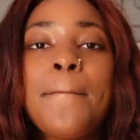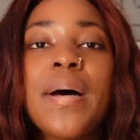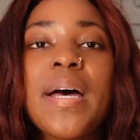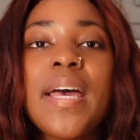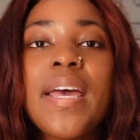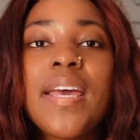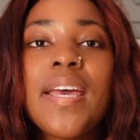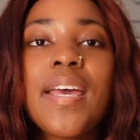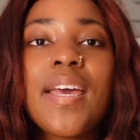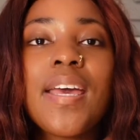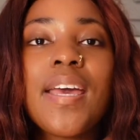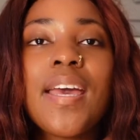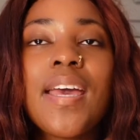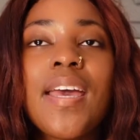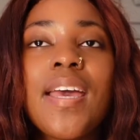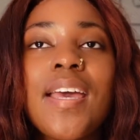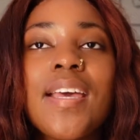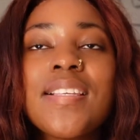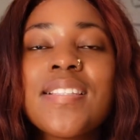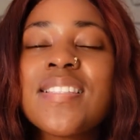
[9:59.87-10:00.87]
but
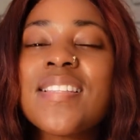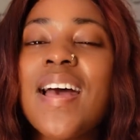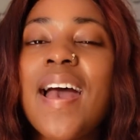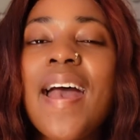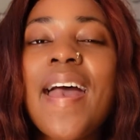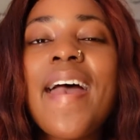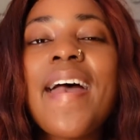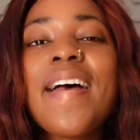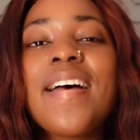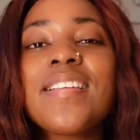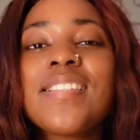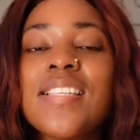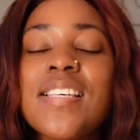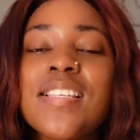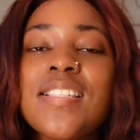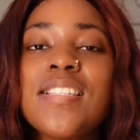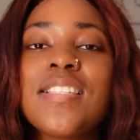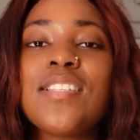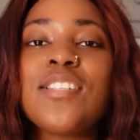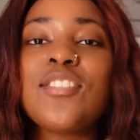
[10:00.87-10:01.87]
it's not as
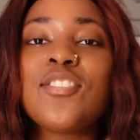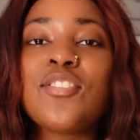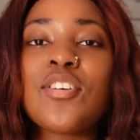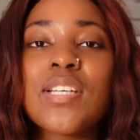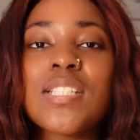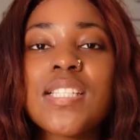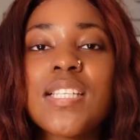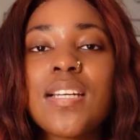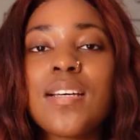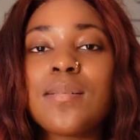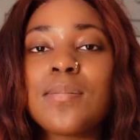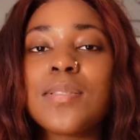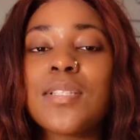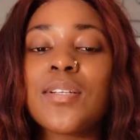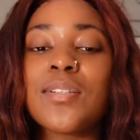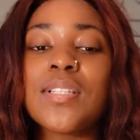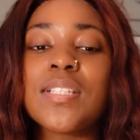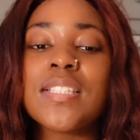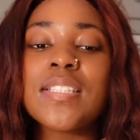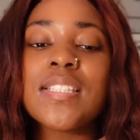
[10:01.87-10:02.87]
easy to dress it up
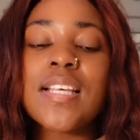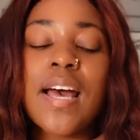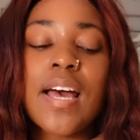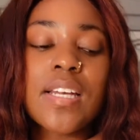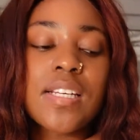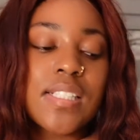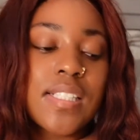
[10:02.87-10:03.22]
so this is how I